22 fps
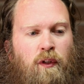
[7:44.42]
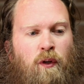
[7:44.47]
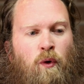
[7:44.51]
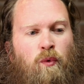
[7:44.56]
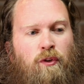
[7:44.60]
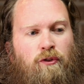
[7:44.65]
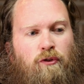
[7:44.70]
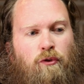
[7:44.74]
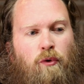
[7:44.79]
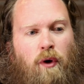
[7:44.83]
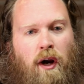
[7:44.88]

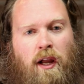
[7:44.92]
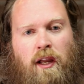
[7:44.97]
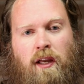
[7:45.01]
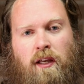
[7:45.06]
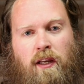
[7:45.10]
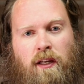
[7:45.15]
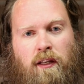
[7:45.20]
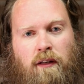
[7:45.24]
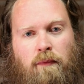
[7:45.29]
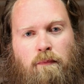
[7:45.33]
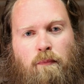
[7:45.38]
was great
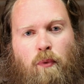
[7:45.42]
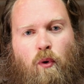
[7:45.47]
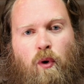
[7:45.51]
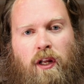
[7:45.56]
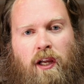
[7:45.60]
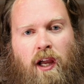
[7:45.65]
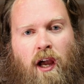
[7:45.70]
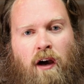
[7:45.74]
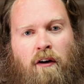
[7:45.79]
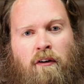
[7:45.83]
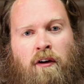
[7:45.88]
in
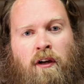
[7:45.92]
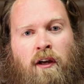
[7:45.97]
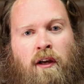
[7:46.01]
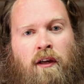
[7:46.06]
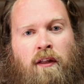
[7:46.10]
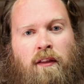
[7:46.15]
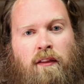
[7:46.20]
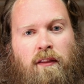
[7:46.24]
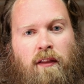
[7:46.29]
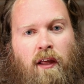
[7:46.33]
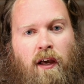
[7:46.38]
pointing out
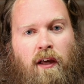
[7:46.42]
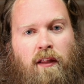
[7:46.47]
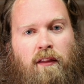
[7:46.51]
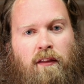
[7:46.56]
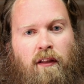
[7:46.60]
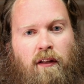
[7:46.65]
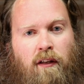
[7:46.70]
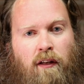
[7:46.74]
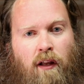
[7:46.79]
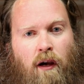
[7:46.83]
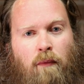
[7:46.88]

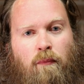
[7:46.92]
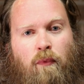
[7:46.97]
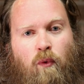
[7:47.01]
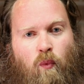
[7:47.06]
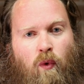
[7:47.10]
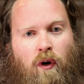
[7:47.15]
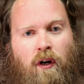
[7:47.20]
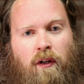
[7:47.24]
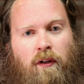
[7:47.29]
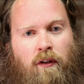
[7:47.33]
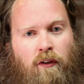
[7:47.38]
that the number
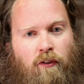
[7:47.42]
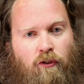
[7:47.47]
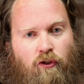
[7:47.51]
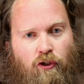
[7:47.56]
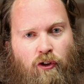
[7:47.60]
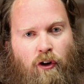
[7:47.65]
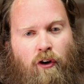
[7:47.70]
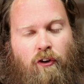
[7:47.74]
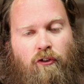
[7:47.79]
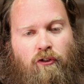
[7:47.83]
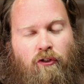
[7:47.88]
one
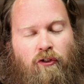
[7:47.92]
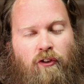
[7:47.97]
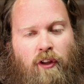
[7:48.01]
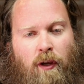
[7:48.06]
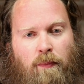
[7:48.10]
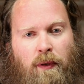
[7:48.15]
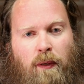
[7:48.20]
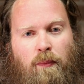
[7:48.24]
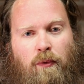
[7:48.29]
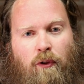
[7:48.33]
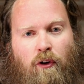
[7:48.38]
church
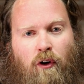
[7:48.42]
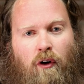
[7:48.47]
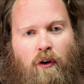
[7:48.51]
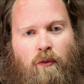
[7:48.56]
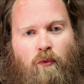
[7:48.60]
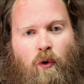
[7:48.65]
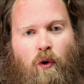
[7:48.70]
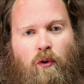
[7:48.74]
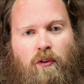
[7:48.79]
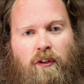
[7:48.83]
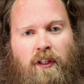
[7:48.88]
that people are
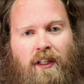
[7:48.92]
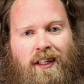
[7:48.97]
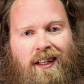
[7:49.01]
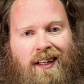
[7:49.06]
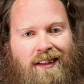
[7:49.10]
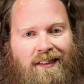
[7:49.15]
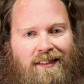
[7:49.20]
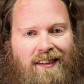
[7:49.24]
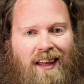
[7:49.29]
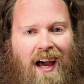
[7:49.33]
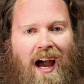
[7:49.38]
enrolled in
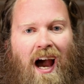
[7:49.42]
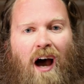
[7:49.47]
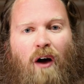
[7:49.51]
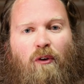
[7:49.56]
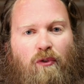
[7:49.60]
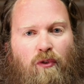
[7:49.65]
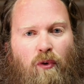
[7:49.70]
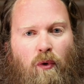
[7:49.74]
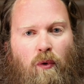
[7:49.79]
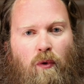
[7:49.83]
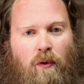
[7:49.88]
is the
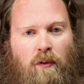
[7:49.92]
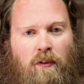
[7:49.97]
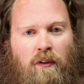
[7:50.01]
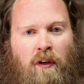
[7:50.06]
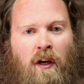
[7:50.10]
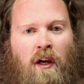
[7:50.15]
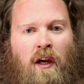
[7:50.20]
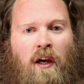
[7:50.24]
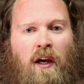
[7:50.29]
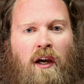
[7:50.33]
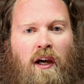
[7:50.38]
household,
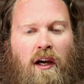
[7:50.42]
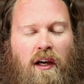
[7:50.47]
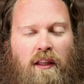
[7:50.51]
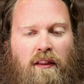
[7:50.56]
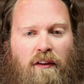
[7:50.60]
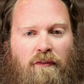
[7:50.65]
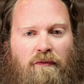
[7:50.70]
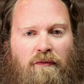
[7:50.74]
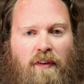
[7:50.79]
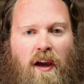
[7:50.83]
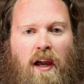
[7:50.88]

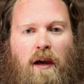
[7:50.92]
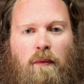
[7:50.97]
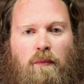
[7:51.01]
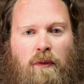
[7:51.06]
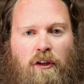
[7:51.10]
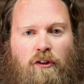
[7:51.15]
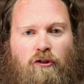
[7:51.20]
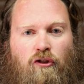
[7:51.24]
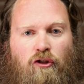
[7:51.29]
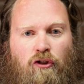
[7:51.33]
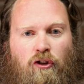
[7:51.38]
and the
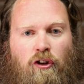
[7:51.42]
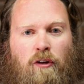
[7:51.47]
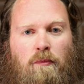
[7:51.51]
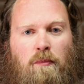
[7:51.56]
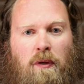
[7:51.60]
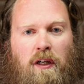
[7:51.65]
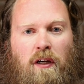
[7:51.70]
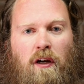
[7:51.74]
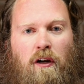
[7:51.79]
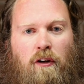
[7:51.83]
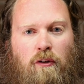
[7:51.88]
family should
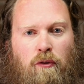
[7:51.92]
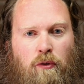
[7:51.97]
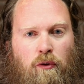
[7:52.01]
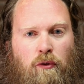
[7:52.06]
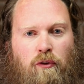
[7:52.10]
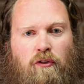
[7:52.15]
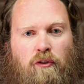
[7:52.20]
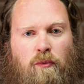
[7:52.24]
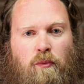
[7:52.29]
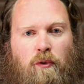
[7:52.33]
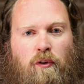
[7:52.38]
be a
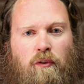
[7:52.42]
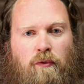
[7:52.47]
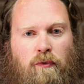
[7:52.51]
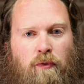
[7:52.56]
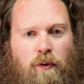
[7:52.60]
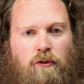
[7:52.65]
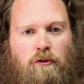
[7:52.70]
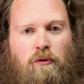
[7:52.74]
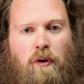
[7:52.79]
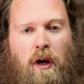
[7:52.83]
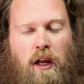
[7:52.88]
crucible
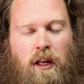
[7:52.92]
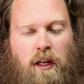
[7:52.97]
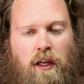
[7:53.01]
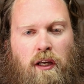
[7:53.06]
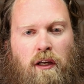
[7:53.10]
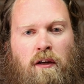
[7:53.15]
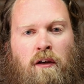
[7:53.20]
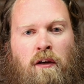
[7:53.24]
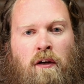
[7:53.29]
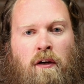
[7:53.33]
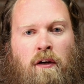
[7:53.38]
for
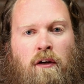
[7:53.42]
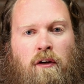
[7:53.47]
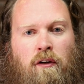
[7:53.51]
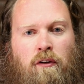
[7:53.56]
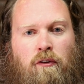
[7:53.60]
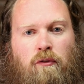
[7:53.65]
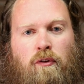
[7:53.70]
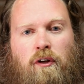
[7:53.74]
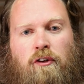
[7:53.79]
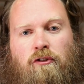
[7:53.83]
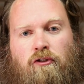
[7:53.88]
training
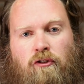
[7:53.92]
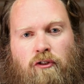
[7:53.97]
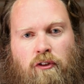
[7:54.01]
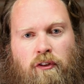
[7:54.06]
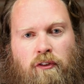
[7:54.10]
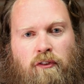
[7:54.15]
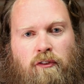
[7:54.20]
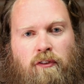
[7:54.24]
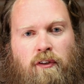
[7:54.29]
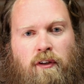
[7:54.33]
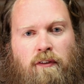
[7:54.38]

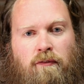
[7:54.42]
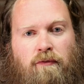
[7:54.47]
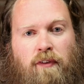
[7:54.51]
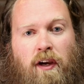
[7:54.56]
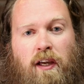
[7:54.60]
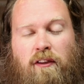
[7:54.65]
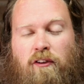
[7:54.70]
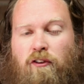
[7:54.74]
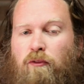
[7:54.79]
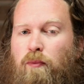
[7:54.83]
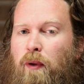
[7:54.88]
Christians in
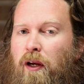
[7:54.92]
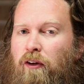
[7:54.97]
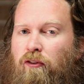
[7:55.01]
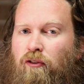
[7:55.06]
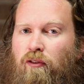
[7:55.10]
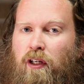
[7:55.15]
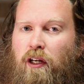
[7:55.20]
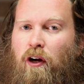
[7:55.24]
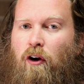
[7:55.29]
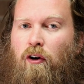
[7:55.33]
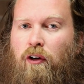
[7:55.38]
faith,
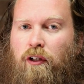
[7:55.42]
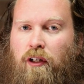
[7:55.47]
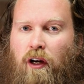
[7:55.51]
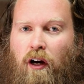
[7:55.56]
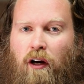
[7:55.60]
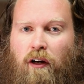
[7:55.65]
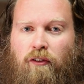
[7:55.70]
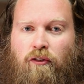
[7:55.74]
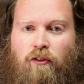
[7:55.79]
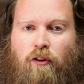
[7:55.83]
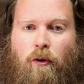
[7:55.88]
especially our
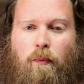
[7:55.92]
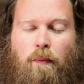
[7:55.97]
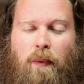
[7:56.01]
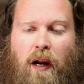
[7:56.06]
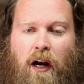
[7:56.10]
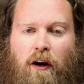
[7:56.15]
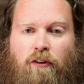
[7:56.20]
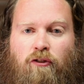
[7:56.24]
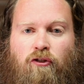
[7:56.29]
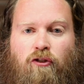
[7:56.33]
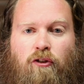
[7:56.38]
young. So
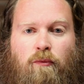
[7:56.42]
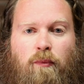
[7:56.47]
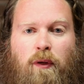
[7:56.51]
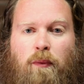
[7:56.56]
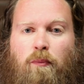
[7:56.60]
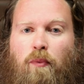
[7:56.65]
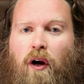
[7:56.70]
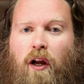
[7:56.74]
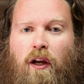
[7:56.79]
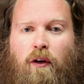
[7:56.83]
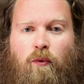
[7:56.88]
parents should be
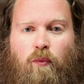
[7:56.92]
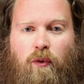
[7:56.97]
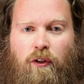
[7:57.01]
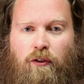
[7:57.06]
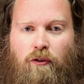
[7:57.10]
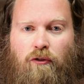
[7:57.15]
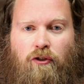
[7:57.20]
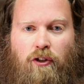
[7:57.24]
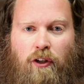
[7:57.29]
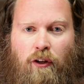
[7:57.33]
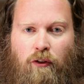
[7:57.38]
praying
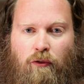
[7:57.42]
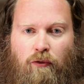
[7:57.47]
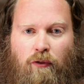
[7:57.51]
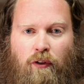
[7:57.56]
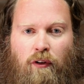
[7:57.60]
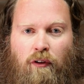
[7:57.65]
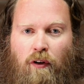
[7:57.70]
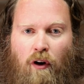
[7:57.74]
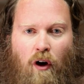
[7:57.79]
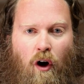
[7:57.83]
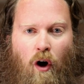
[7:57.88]
with your
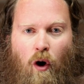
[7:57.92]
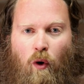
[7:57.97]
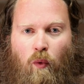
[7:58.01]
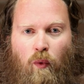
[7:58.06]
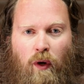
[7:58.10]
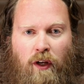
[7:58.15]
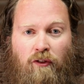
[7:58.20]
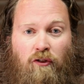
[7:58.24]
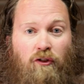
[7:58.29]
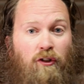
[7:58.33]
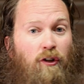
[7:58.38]
children,
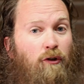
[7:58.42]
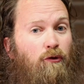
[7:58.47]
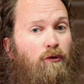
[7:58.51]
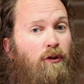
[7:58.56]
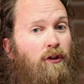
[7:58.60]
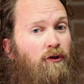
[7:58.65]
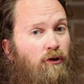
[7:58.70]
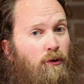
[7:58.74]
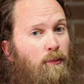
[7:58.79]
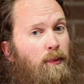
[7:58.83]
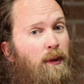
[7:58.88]
always.
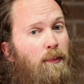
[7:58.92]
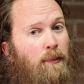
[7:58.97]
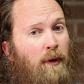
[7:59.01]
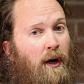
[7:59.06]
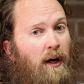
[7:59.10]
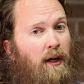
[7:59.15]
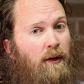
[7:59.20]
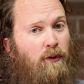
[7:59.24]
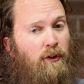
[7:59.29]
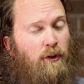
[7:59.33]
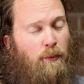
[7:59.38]
Children should be
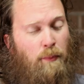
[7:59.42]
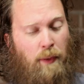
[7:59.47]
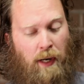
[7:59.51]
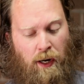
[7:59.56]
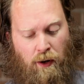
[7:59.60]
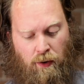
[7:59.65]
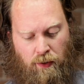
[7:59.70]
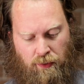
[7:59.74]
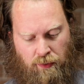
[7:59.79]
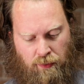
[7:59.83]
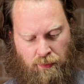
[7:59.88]
praying with your
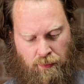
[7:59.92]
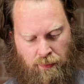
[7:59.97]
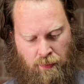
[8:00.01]
parents.